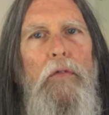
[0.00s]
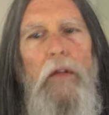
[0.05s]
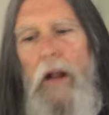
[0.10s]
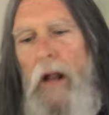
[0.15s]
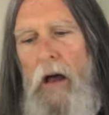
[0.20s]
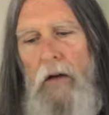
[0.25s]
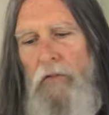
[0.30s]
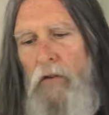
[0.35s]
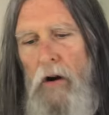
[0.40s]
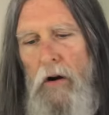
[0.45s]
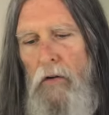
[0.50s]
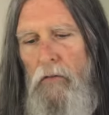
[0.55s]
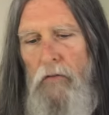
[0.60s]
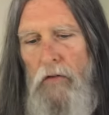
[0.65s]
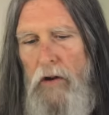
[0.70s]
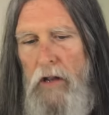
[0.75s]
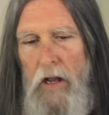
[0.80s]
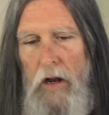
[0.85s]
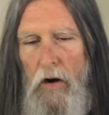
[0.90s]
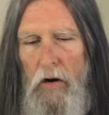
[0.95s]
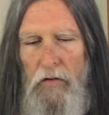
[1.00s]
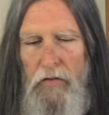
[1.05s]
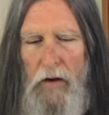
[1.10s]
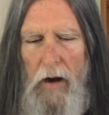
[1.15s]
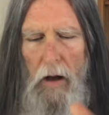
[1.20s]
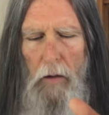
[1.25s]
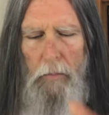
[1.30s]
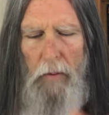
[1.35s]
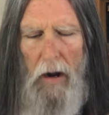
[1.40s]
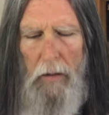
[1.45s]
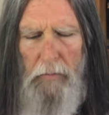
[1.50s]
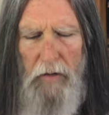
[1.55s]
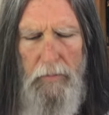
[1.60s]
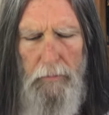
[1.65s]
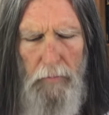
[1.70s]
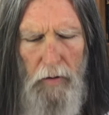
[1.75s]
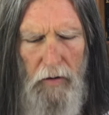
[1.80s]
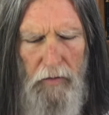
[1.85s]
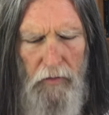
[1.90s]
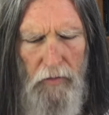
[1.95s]
that I've heard for years, and I'll probably
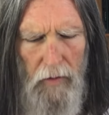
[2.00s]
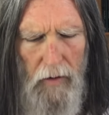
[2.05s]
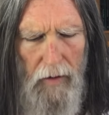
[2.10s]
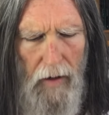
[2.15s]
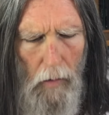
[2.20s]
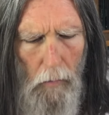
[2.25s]
butcher it.